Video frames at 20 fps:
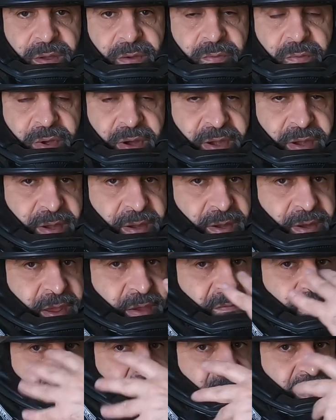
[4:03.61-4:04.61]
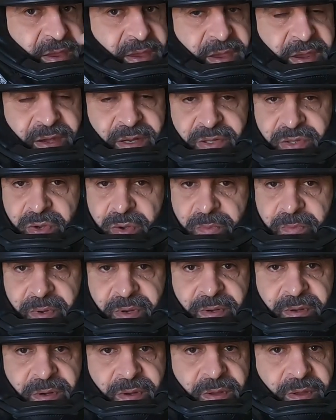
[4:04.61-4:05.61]
when everything here is
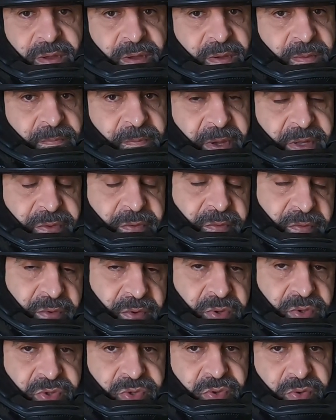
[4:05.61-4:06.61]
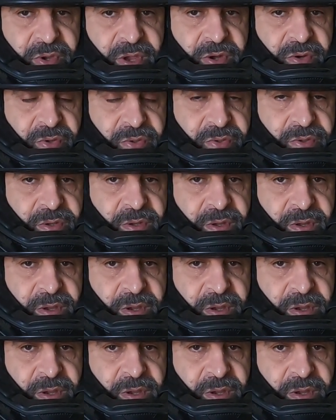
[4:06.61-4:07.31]
open but of course you cannot